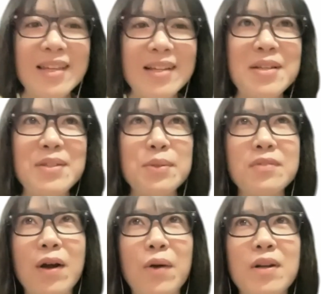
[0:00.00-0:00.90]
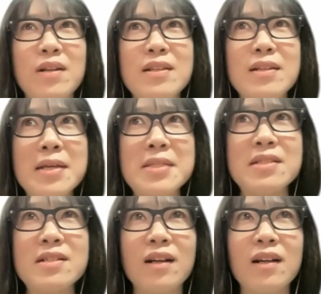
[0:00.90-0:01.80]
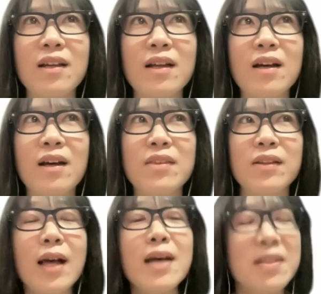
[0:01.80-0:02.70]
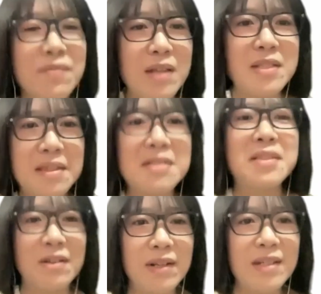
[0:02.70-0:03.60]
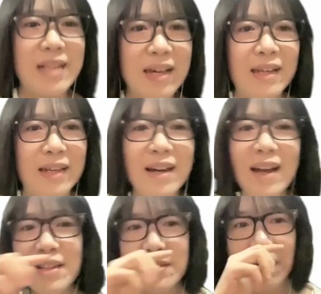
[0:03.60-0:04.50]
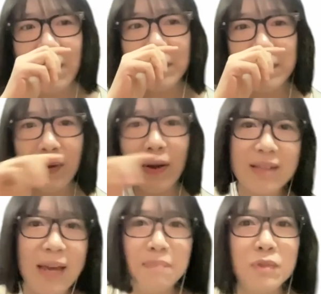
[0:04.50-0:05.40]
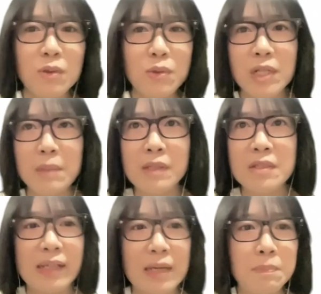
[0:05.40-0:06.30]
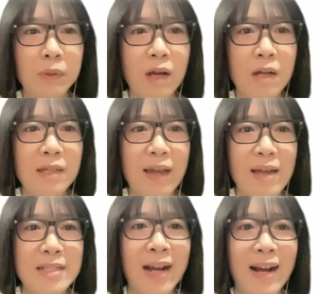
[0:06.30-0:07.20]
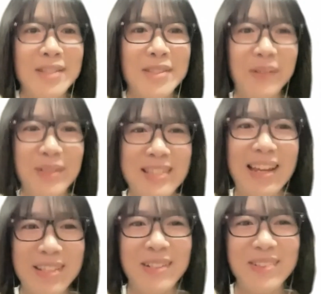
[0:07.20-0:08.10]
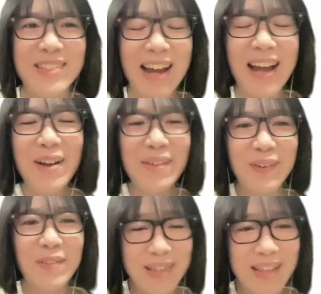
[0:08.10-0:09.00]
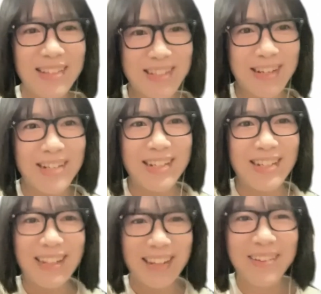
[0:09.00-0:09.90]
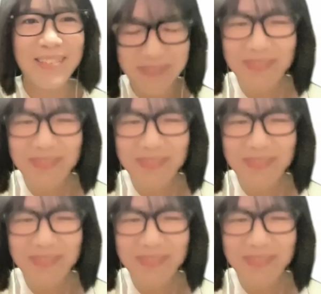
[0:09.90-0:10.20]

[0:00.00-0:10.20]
a sort of our next the last event in this series, I think. So yeah, do shamelessly plug and do stay tuned for that discussion. Yeah.